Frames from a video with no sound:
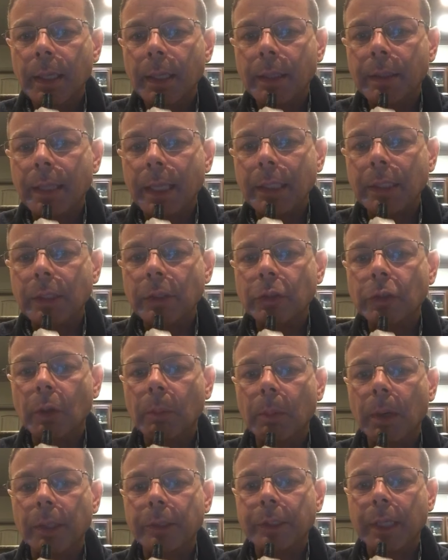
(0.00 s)
Thank you so
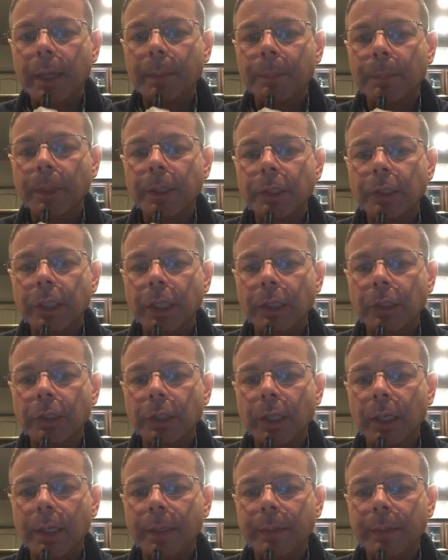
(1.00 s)
much. I appreciate you.